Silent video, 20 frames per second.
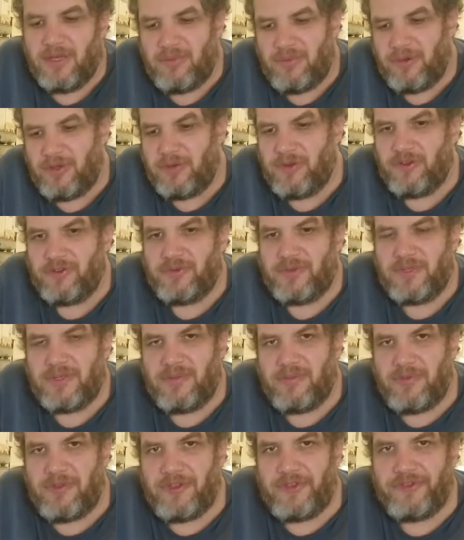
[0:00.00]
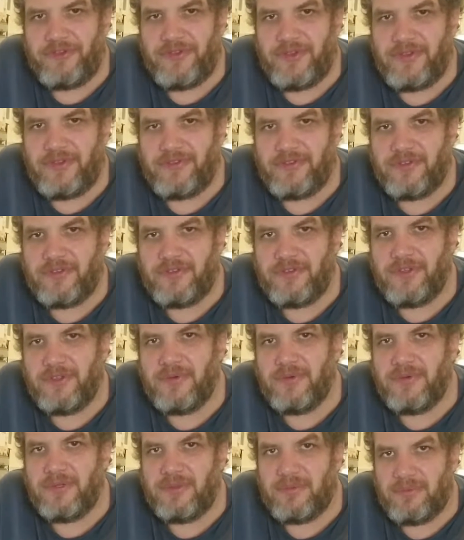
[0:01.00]
Pretty much one of the first things I
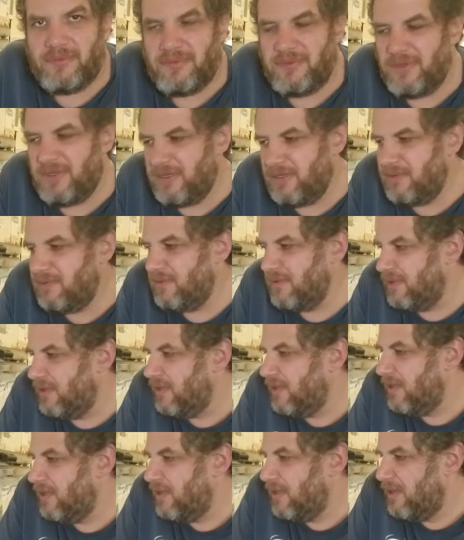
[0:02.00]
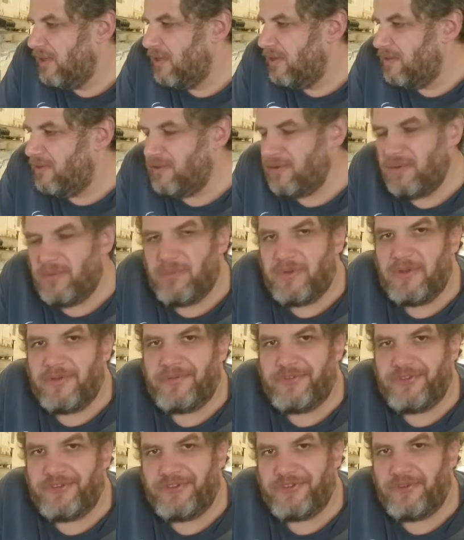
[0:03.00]
do when do a bit of
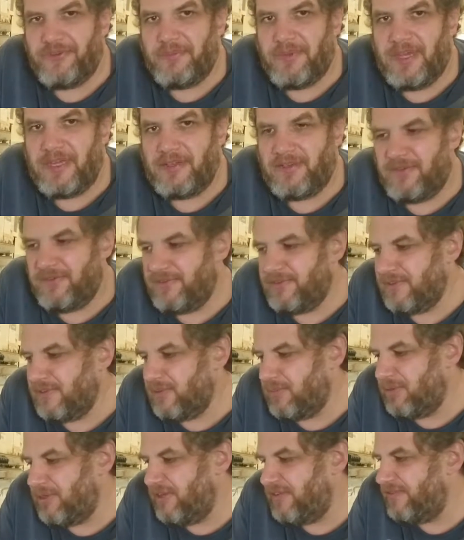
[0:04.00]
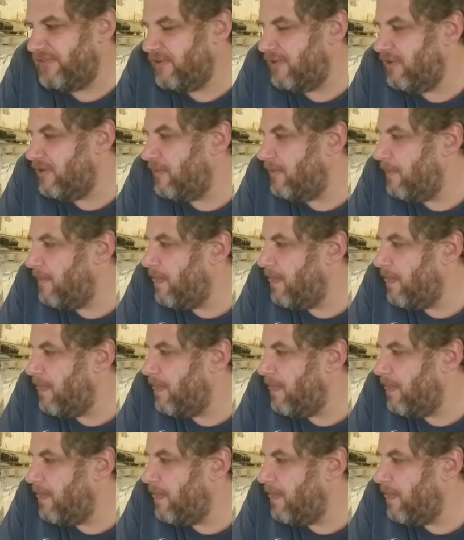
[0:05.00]
system maintenance on a PC.